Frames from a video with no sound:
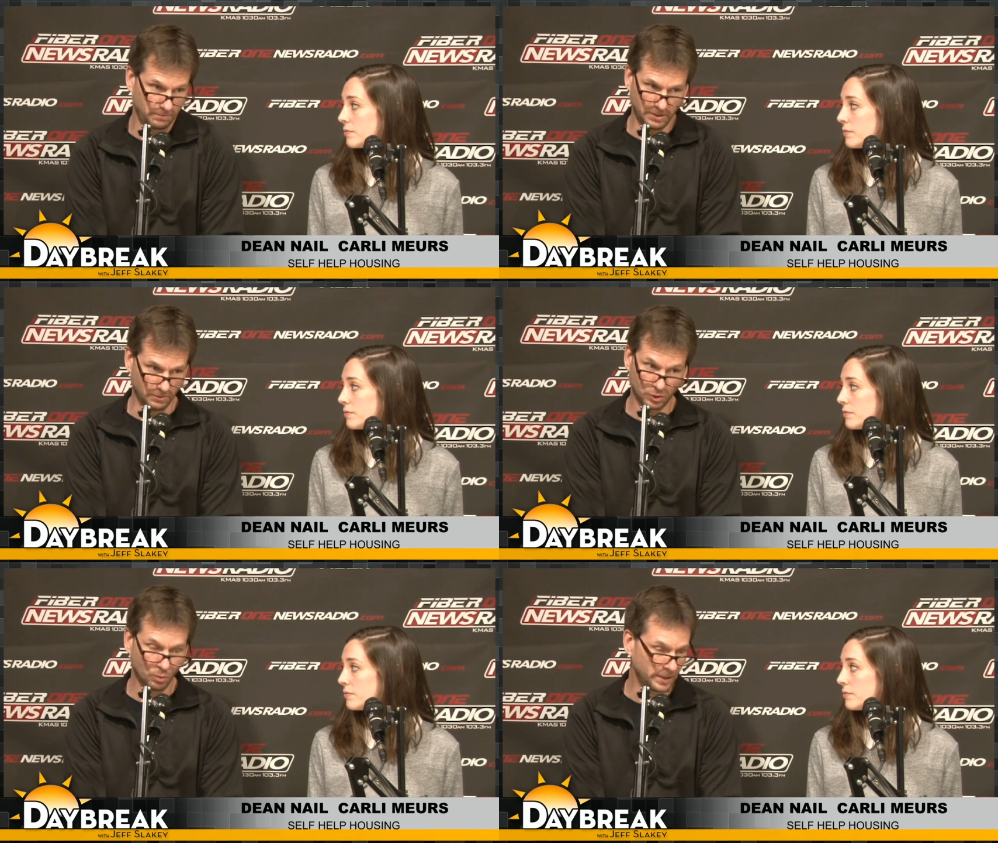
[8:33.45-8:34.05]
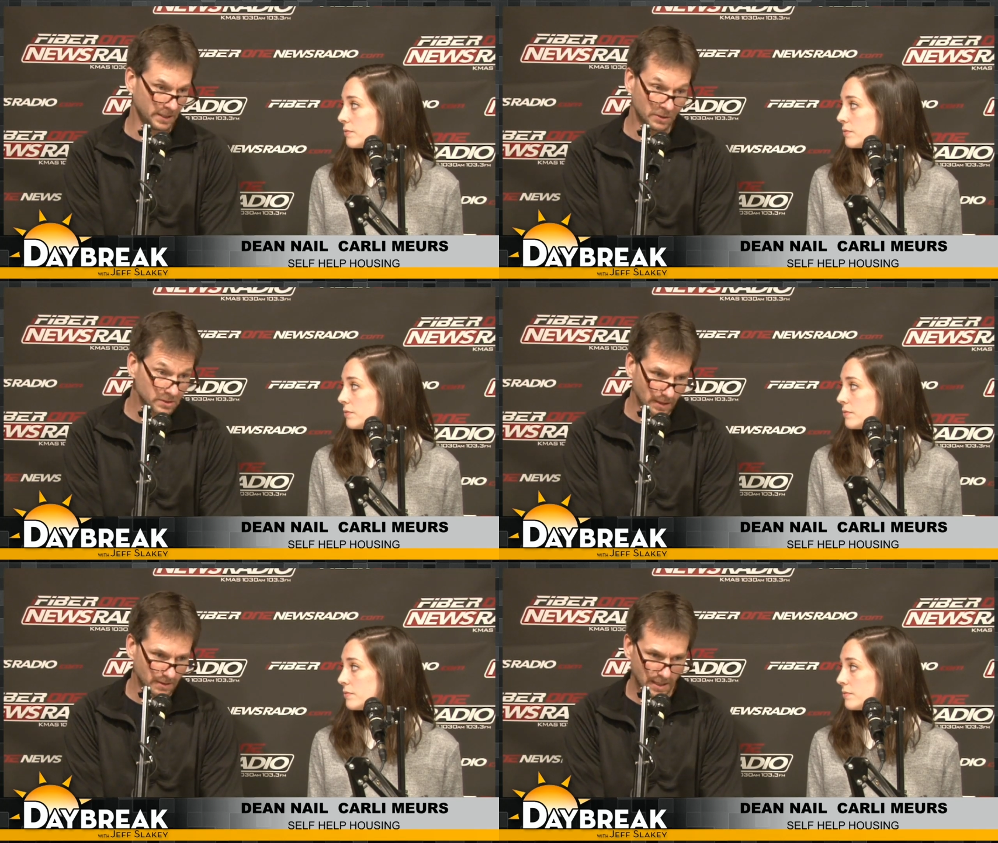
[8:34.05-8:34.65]
Speaker 1: you know 20
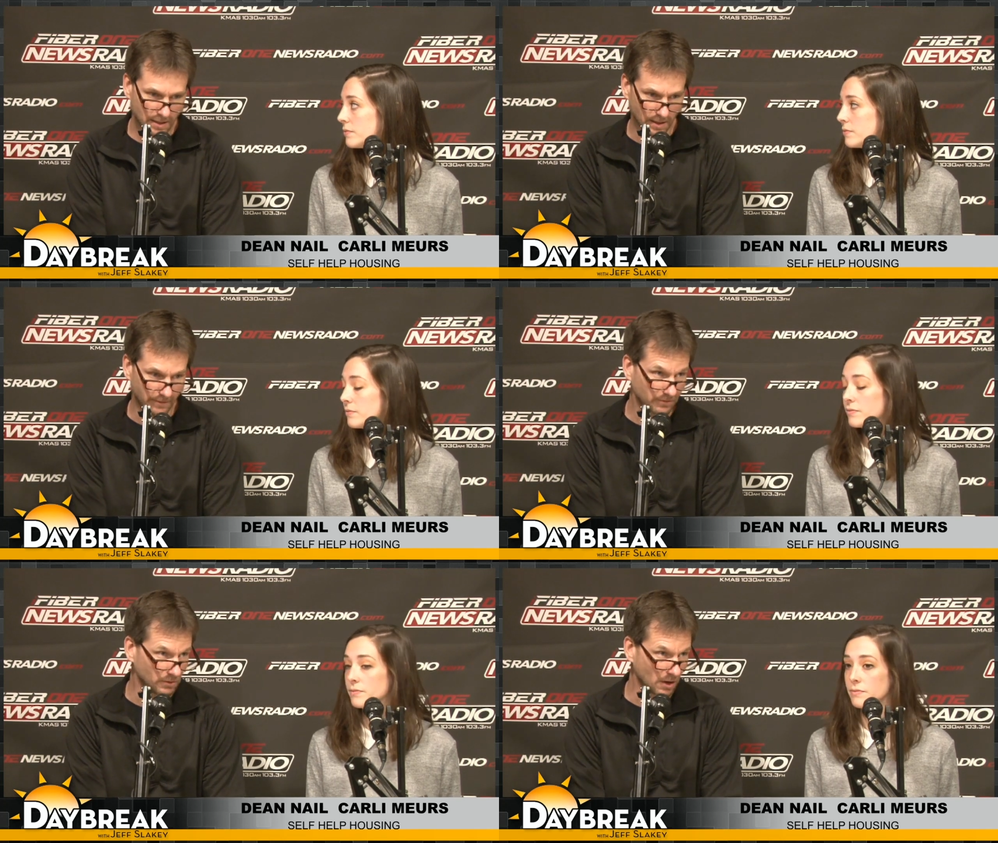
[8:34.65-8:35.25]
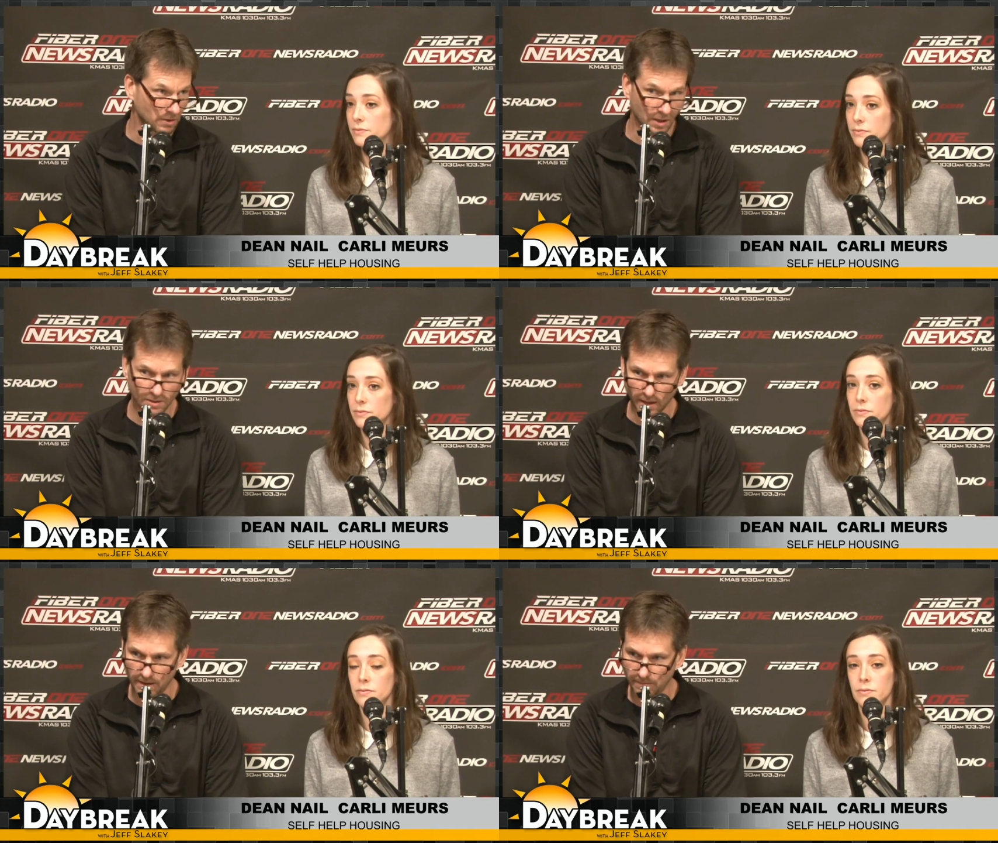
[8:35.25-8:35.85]
years i think uh, for a long long
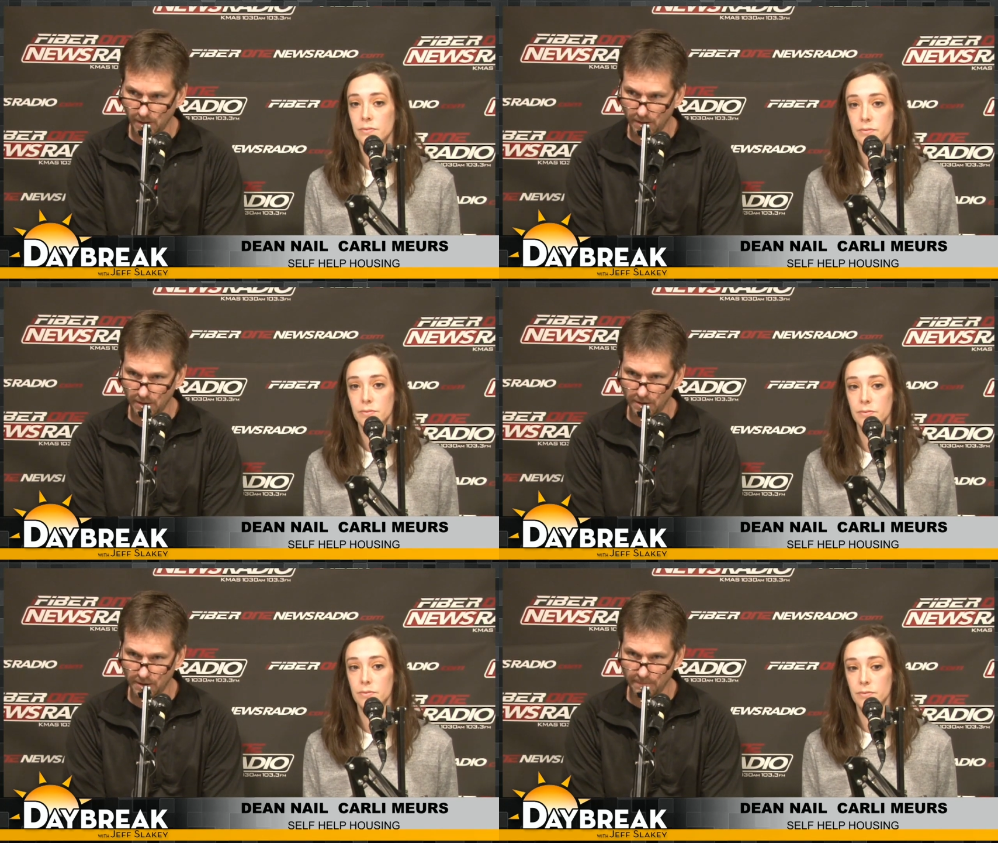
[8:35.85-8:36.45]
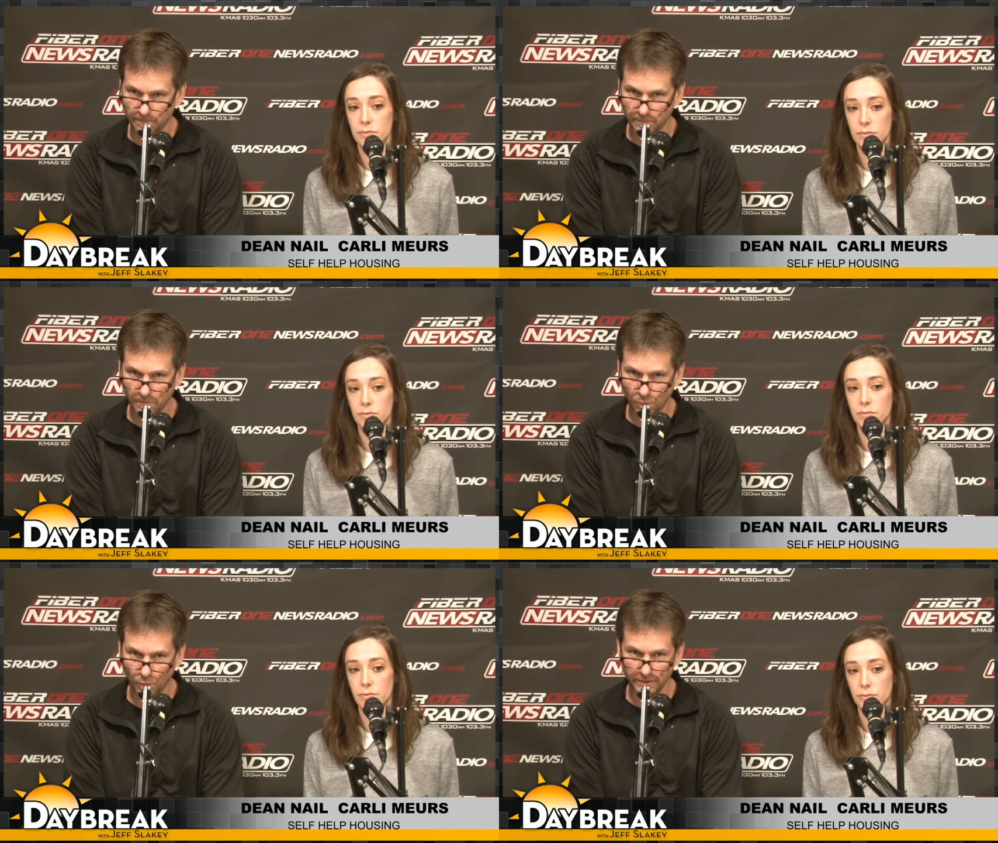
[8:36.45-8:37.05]
time um,
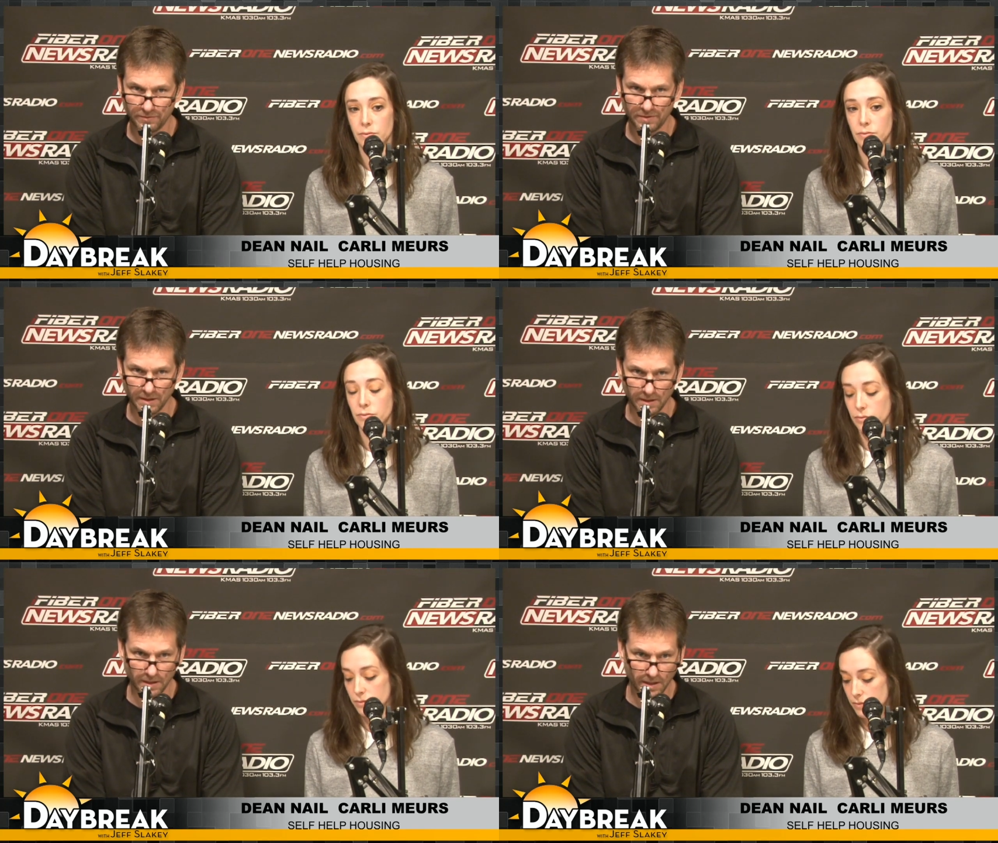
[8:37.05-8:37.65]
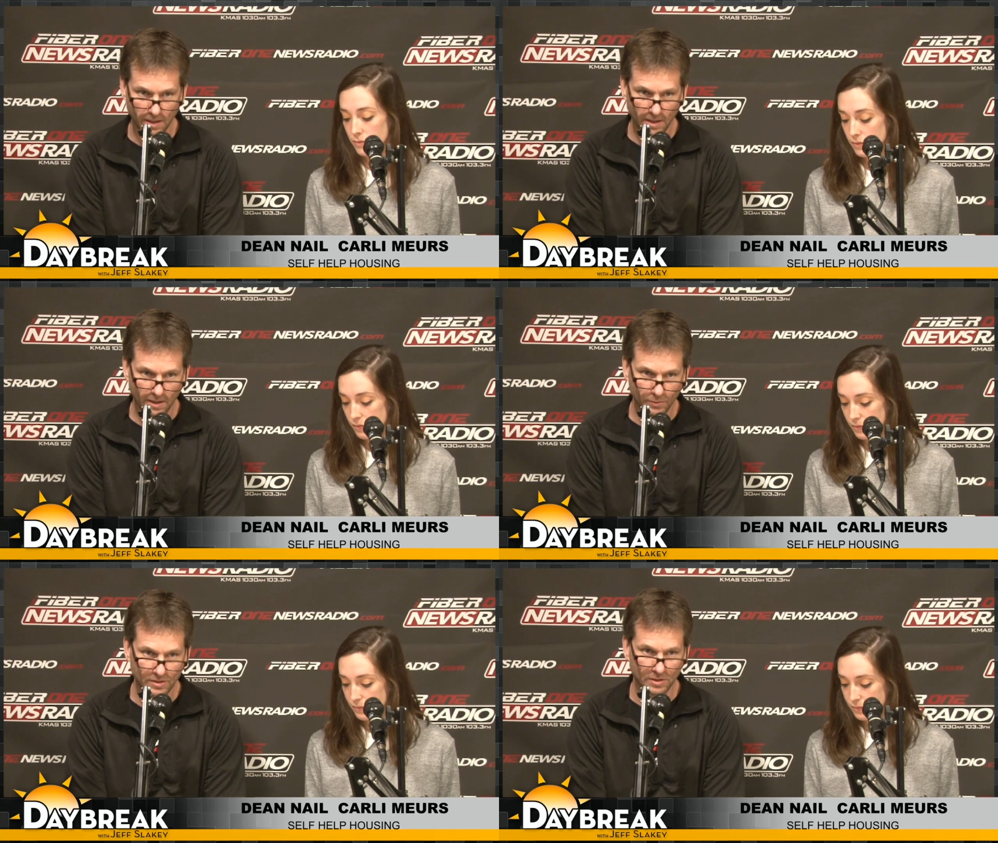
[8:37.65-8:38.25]
with uh,
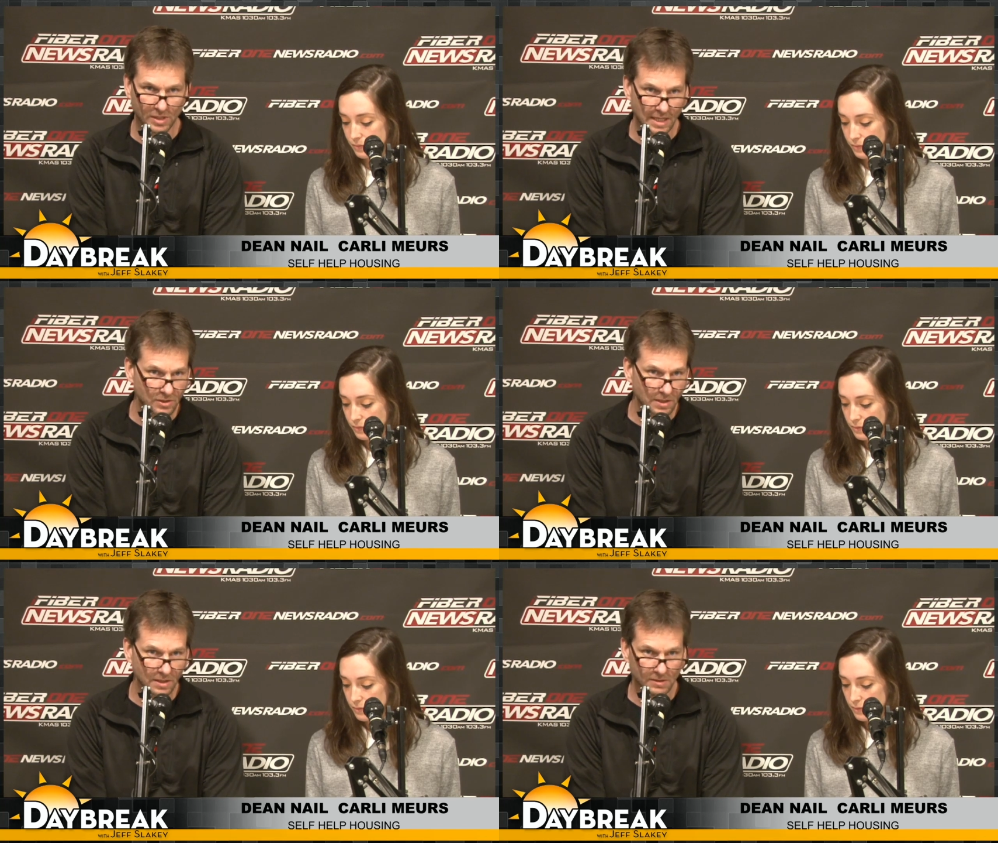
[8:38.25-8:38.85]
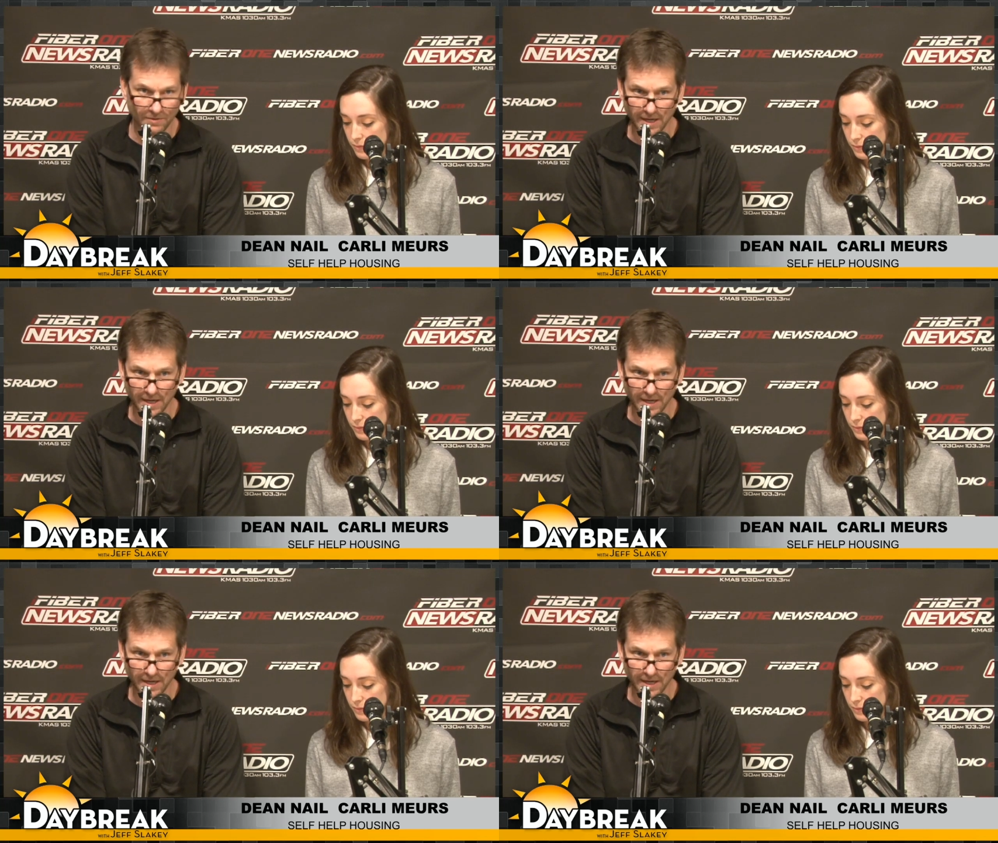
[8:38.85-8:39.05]
recent changes